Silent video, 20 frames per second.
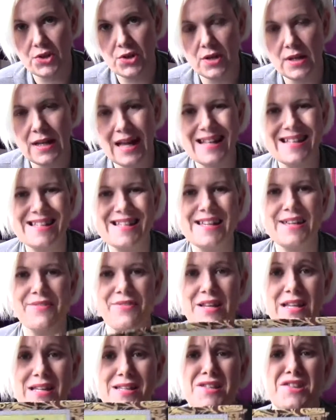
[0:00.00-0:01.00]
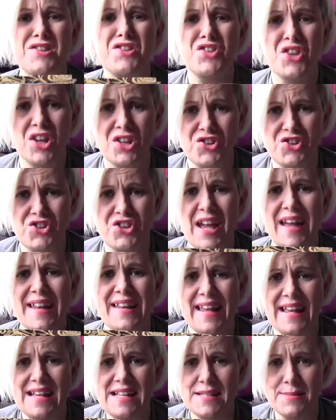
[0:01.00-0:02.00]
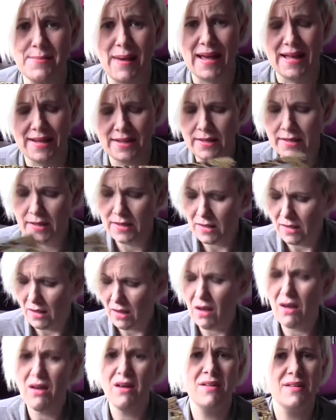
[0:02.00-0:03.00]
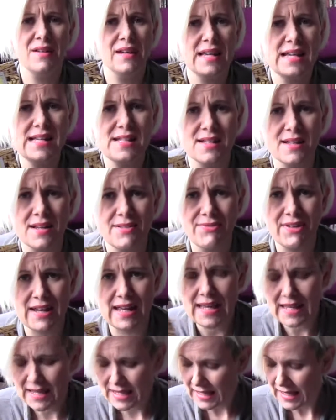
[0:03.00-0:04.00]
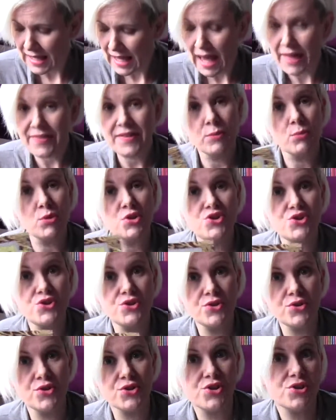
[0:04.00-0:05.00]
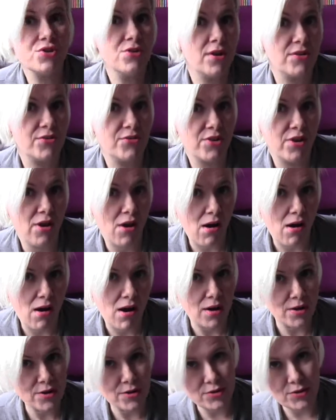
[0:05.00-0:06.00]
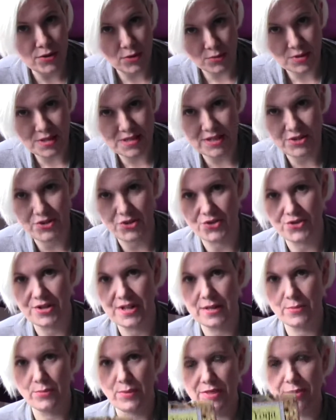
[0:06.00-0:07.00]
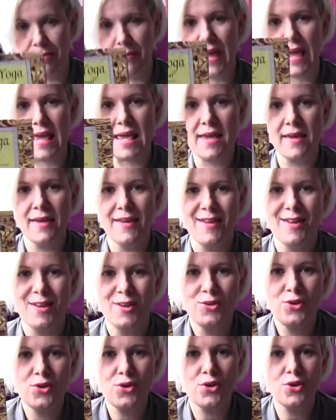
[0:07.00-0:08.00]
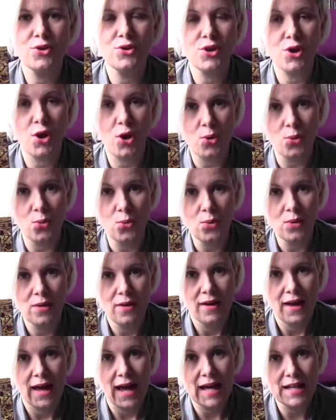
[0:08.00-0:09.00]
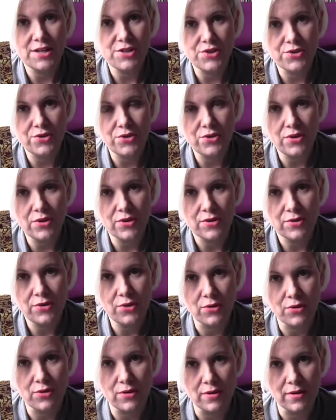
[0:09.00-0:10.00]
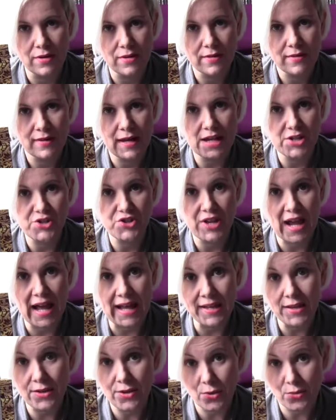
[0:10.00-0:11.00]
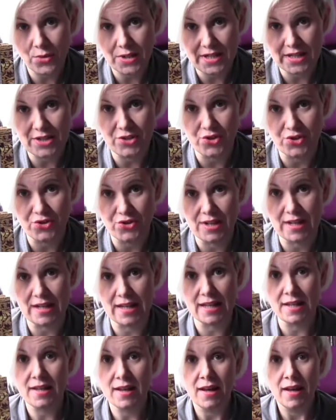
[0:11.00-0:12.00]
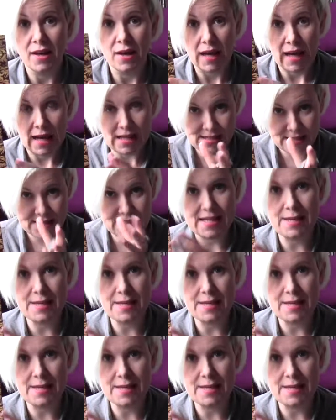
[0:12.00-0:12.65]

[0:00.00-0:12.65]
tool. And David is such a nice man. Oh, he's lovely. And then once you do your 200-hour yoga teacher training with me, you could go and do your Ashtanga yoga teacher training as a